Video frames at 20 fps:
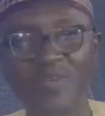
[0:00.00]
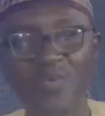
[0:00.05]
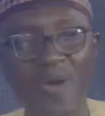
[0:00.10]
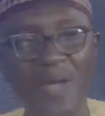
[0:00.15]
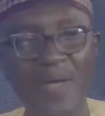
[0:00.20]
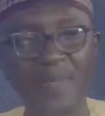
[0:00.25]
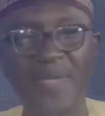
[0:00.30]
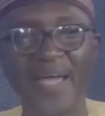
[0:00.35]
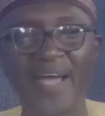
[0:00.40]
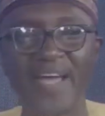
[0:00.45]
Who
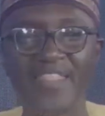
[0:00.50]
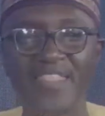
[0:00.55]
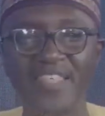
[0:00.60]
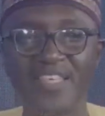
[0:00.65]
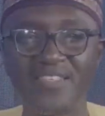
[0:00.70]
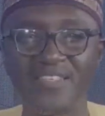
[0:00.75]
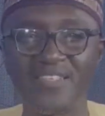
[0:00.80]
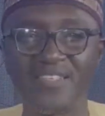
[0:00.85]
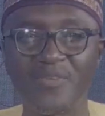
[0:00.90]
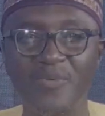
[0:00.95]
are behind
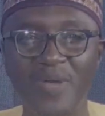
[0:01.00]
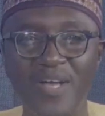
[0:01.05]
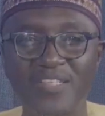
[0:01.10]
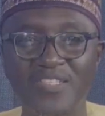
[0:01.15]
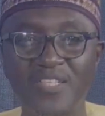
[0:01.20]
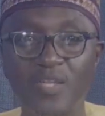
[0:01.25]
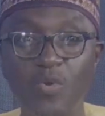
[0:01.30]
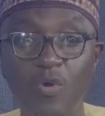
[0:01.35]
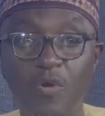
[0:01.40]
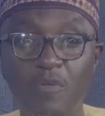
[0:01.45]
this thing? We are
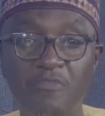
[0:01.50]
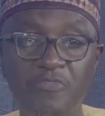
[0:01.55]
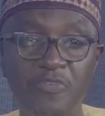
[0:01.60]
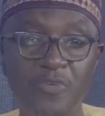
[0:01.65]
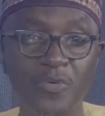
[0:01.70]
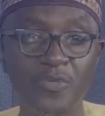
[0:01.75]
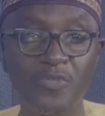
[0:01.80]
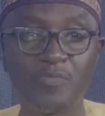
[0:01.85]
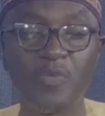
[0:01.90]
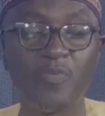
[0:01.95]
still
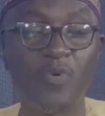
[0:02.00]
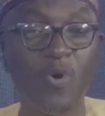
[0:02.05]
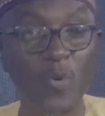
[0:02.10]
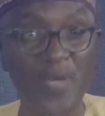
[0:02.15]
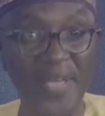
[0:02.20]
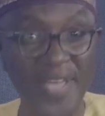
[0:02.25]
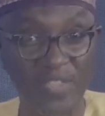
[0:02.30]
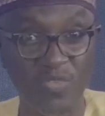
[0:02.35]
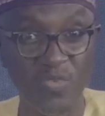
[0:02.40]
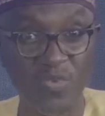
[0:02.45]
confused before we
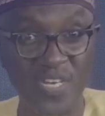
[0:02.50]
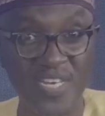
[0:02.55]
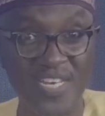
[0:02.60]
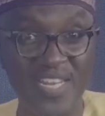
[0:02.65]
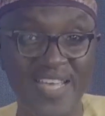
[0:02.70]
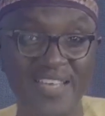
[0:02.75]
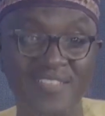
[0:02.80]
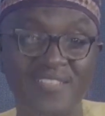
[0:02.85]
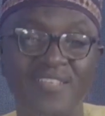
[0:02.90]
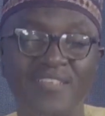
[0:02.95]
get to the
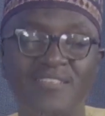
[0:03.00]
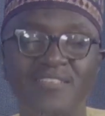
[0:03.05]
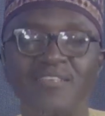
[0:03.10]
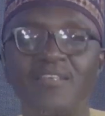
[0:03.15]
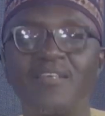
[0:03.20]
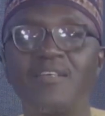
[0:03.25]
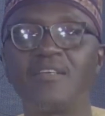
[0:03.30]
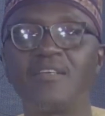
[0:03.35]
DSS.